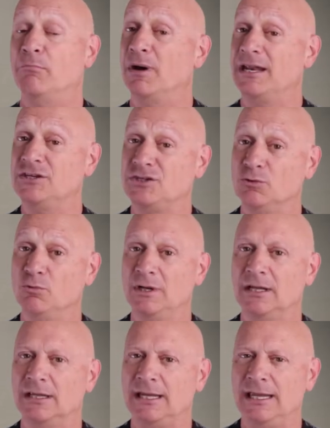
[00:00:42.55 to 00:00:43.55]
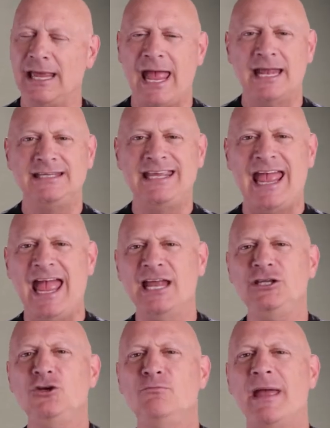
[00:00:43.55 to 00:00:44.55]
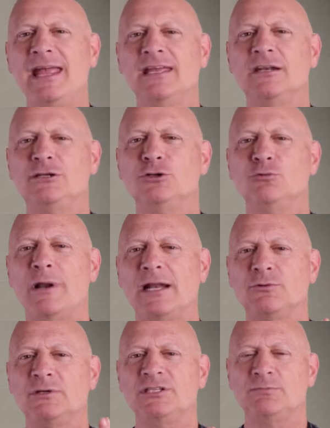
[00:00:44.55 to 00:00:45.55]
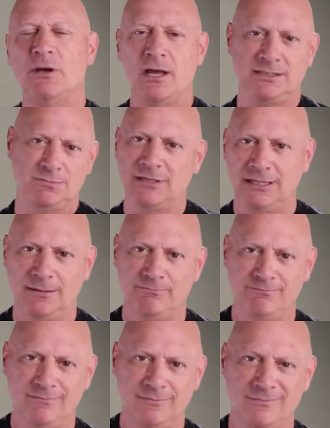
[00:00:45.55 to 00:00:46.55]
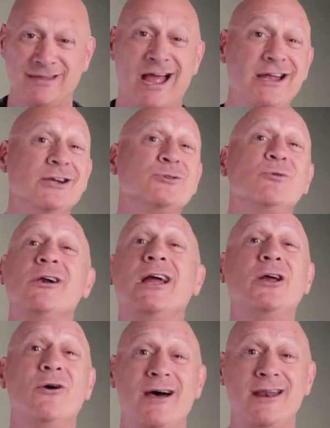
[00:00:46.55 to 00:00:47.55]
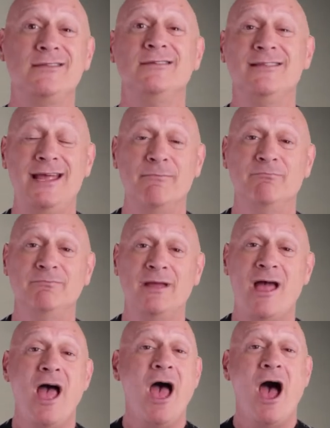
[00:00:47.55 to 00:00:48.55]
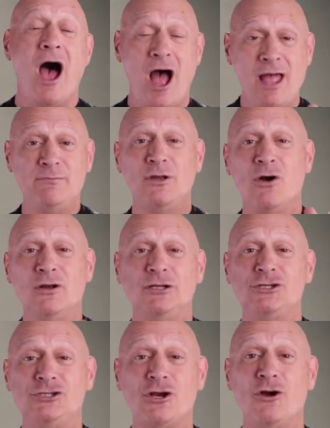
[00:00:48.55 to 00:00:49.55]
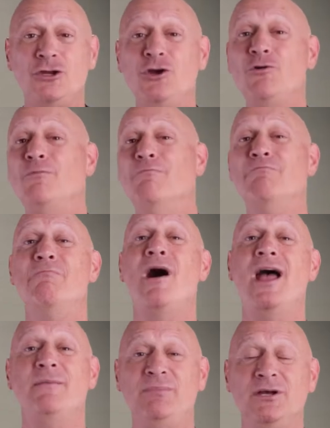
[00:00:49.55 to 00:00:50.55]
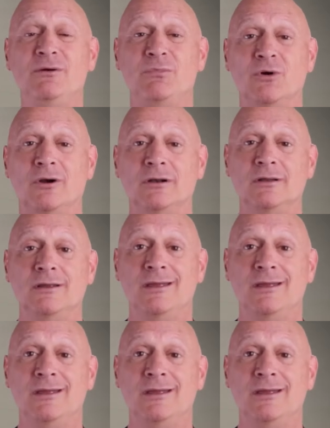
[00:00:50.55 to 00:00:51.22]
But is it really, and can you make it a direct response medium? Now, here's where I go out on the limb. I'm going to show you my billboard.